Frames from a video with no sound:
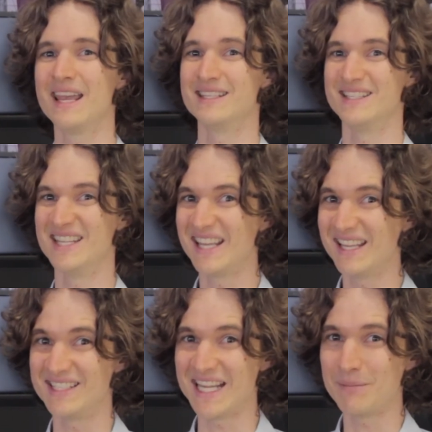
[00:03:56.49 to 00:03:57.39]
is
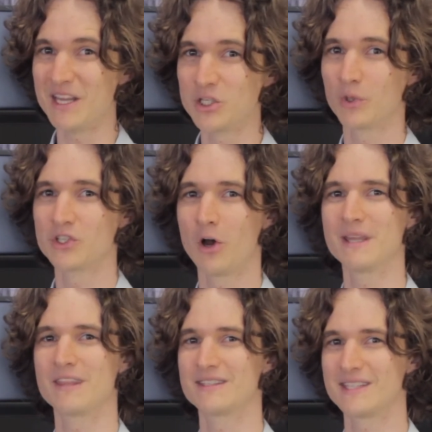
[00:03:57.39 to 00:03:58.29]
digging deep into a
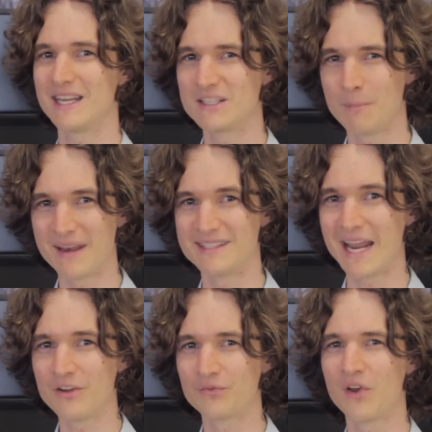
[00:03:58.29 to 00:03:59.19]
topic that seems
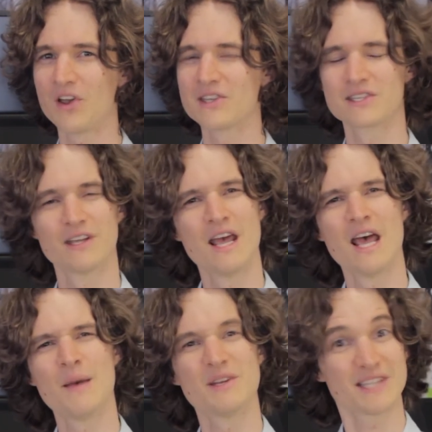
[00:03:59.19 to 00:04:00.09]
mundane at first,
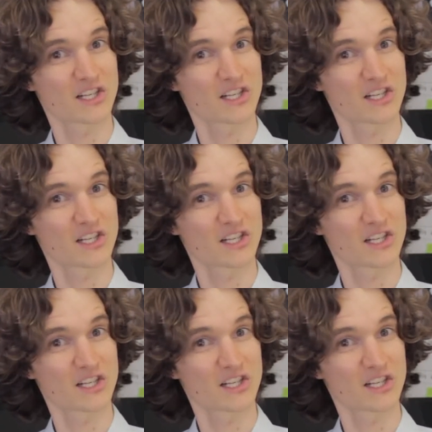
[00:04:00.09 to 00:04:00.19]
but it's